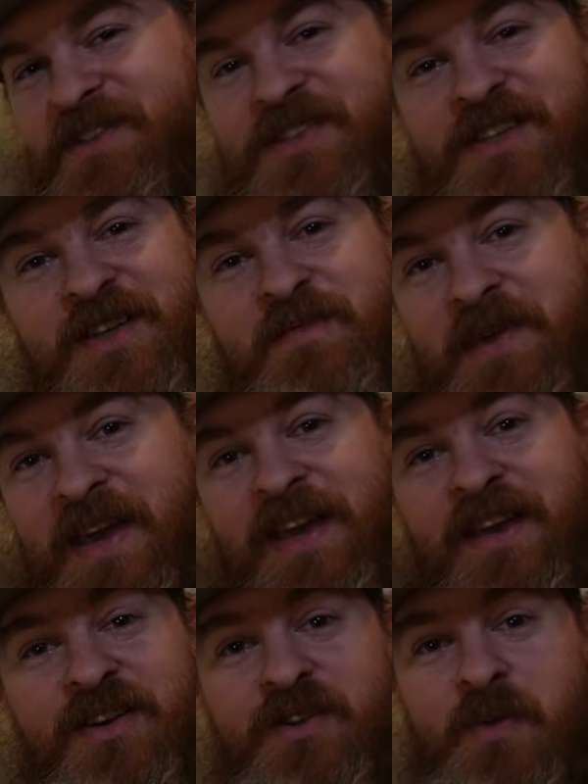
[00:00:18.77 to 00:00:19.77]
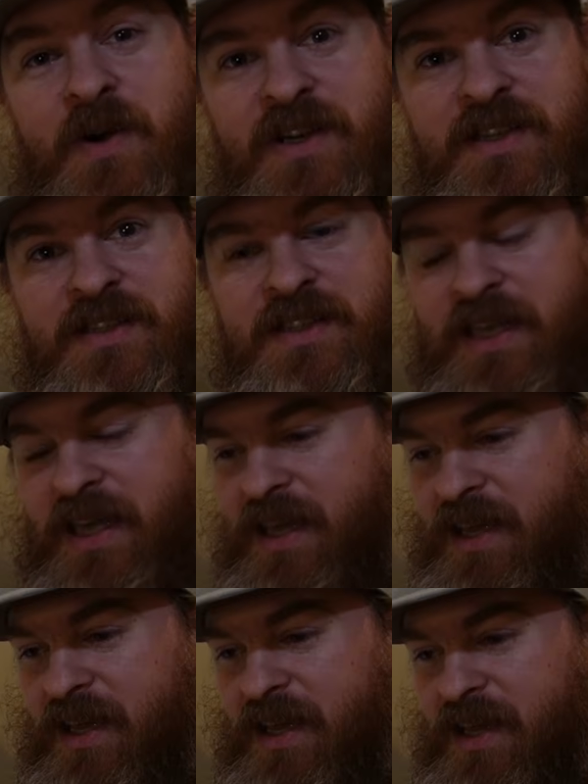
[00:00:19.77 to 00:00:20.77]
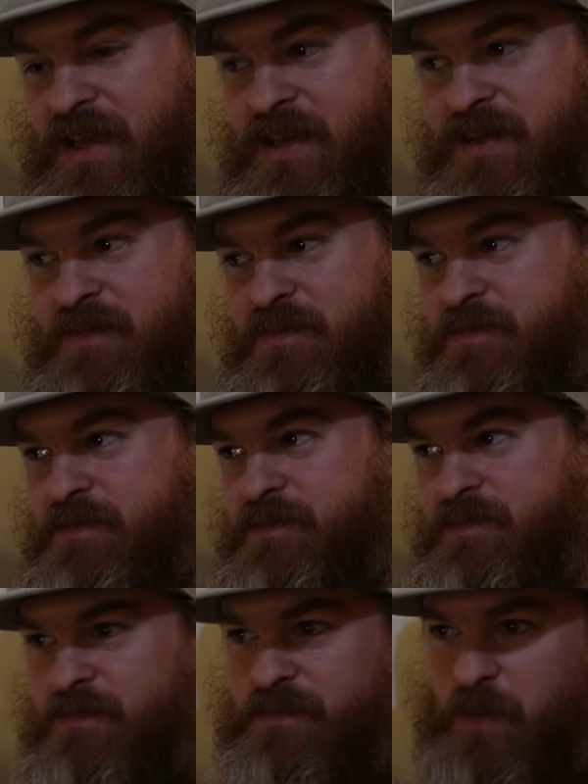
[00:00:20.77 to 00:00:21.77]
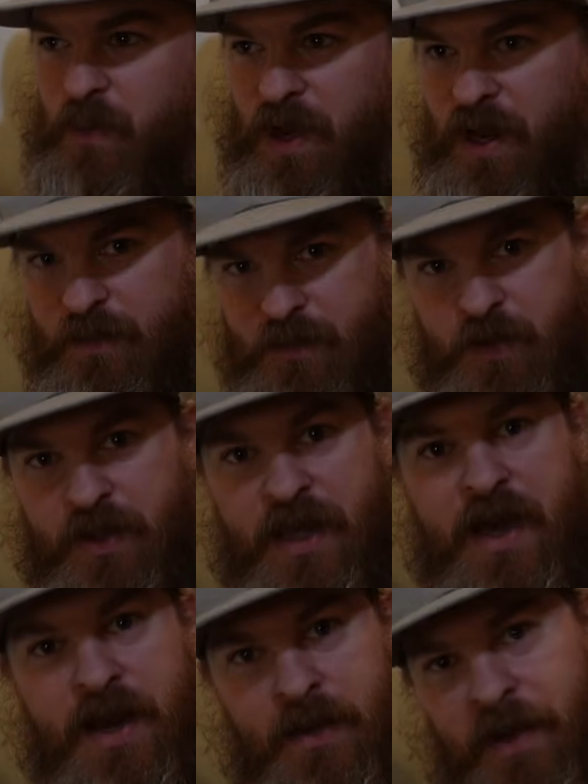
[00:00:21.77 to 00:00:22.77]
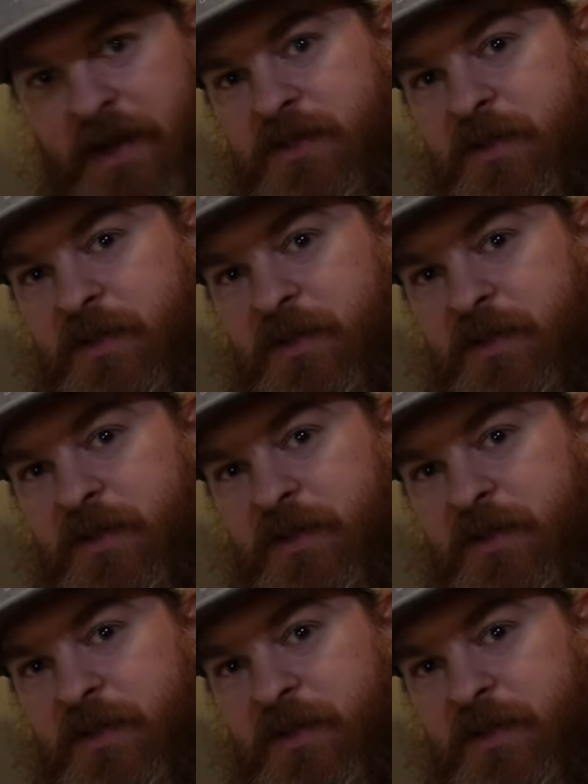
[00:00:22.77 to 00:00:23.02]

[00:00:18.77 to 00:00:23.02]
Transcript: just gonna make a new one, and while I'm doing that, I might as